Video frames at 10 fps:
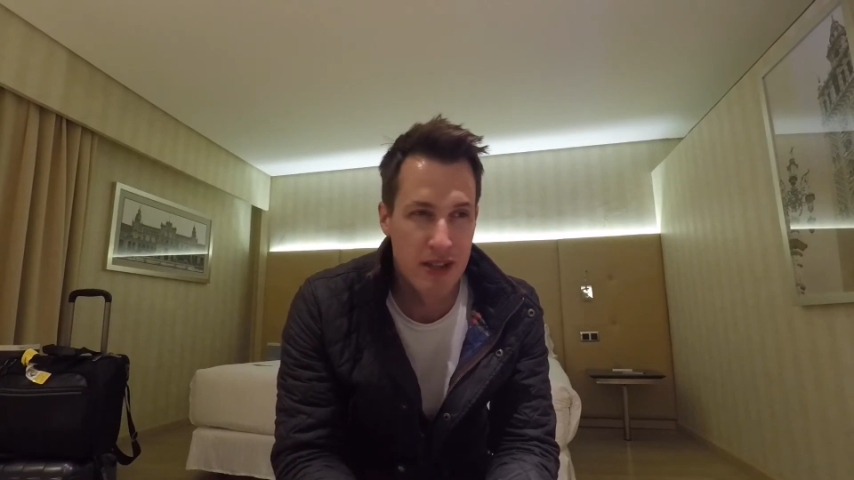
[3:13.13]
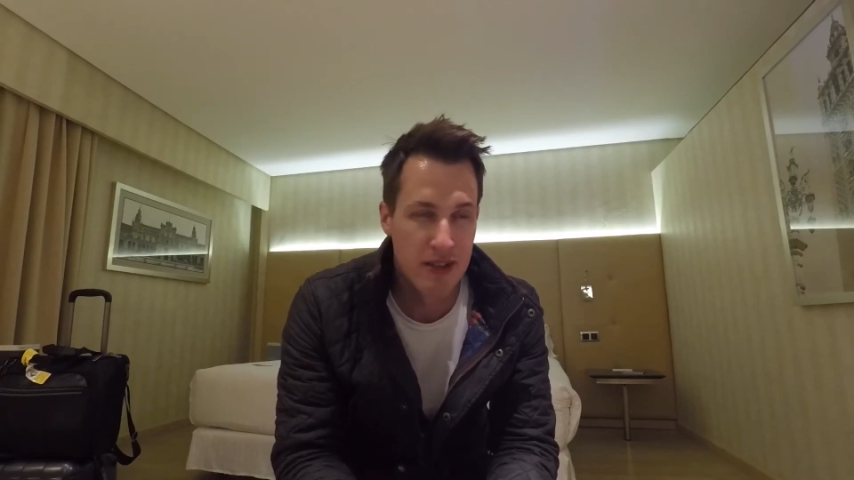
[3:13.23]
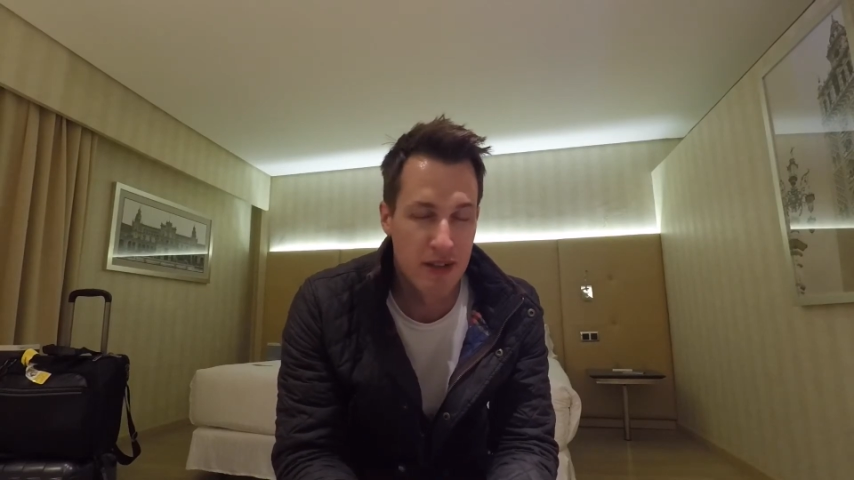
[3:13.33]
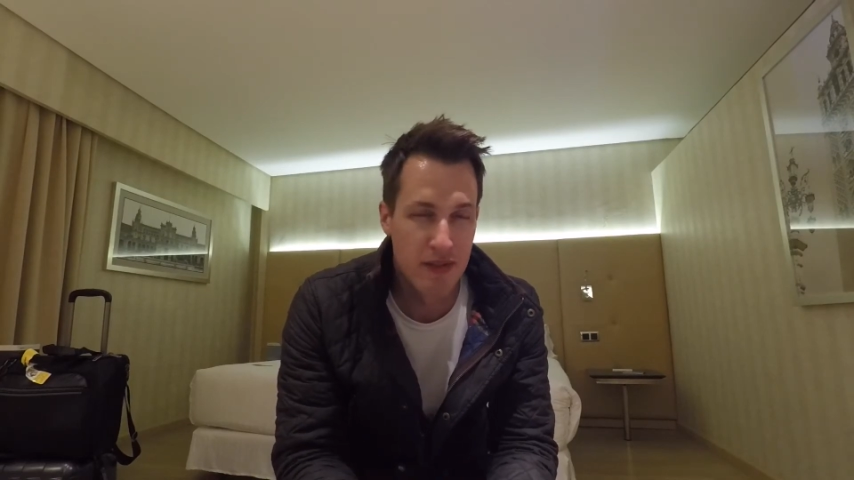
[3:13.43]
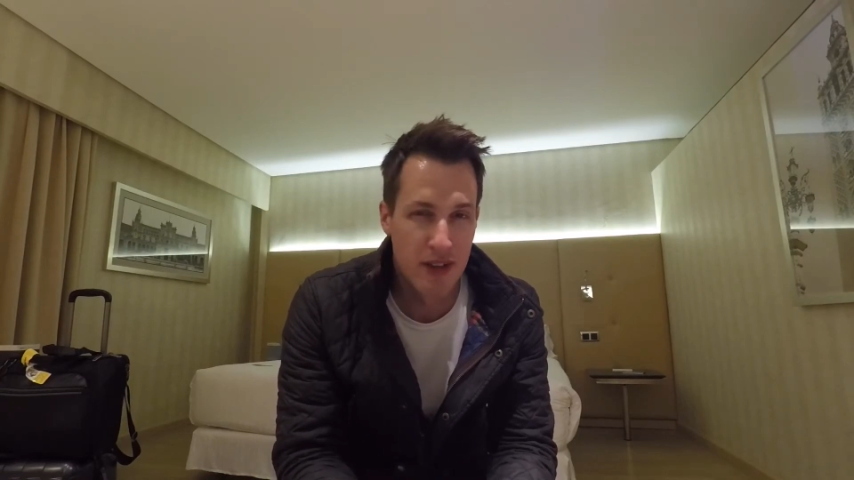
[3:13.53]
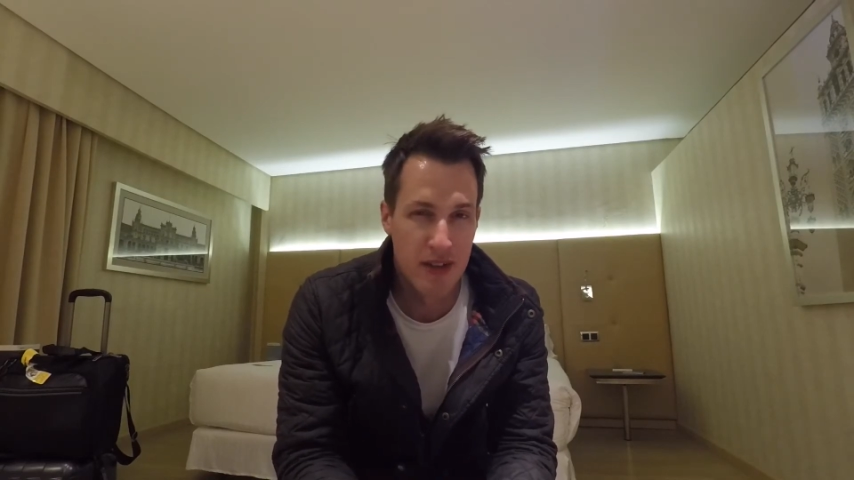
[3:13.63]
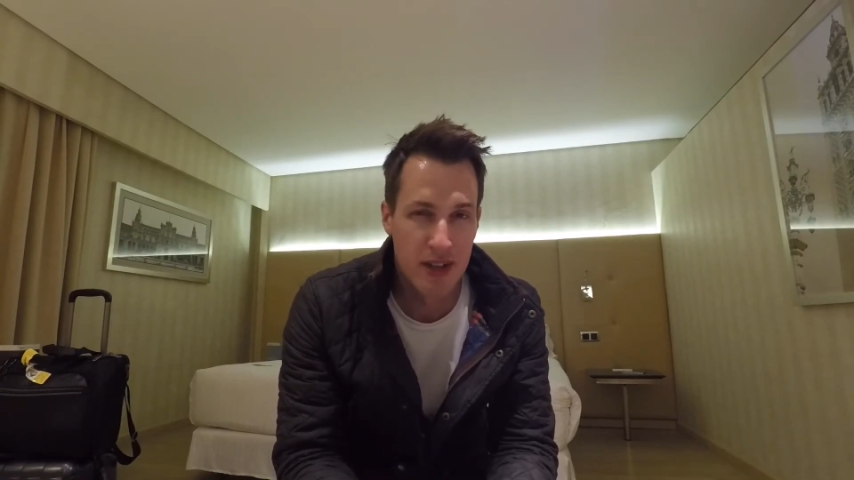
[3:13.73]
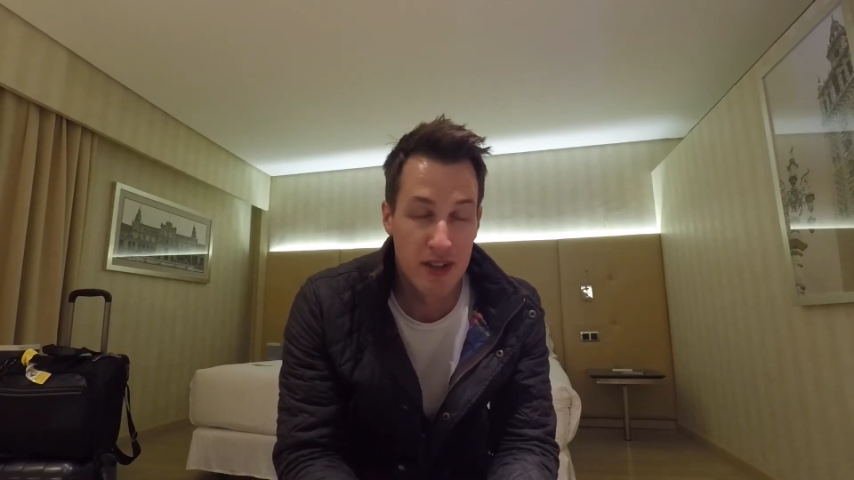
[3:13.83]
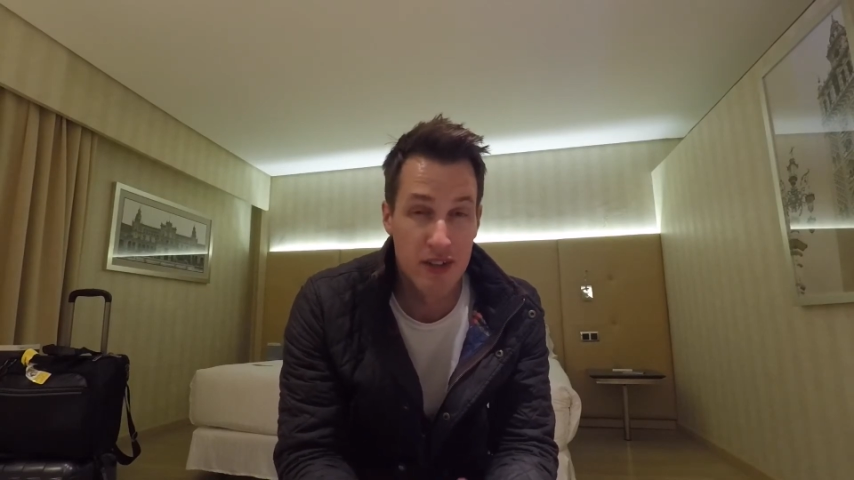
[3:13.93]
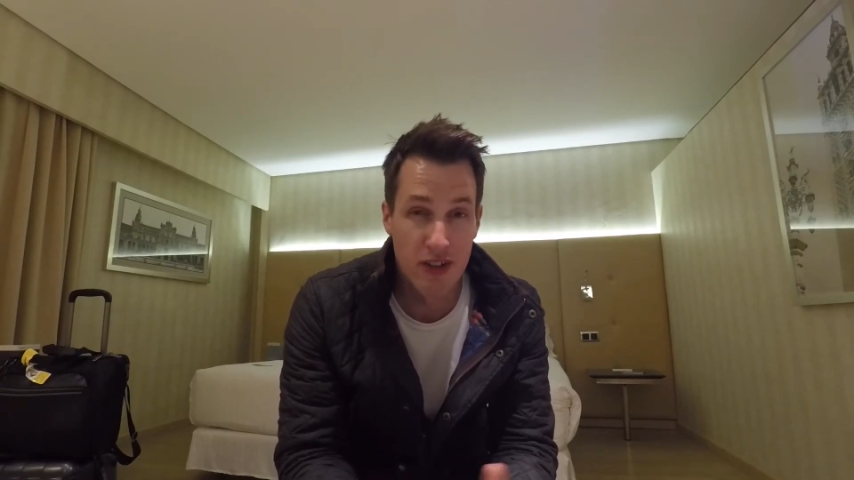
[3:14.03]
see if there's any
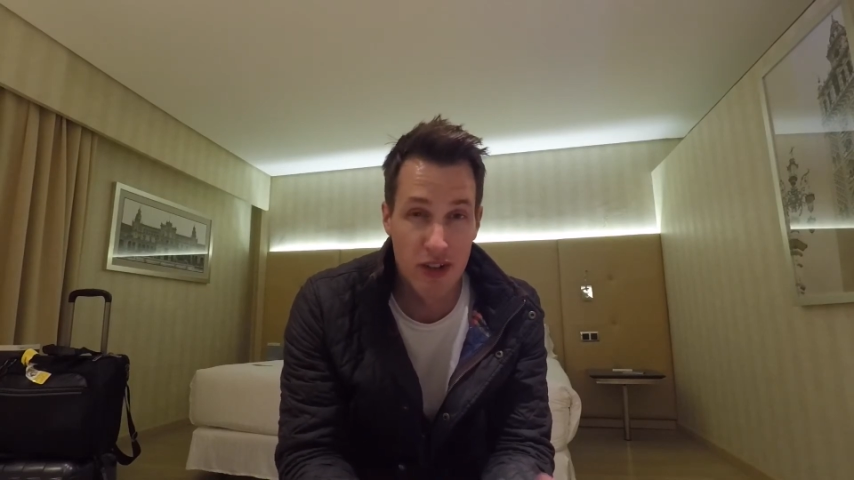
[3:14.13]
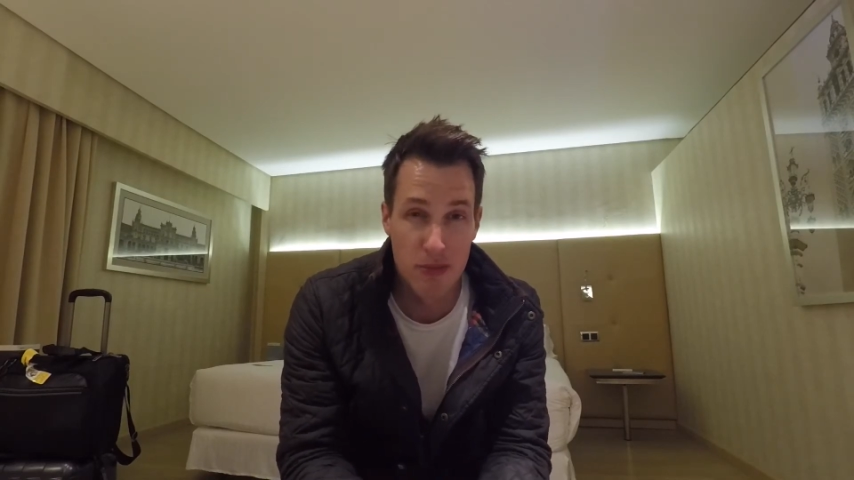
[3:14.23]
external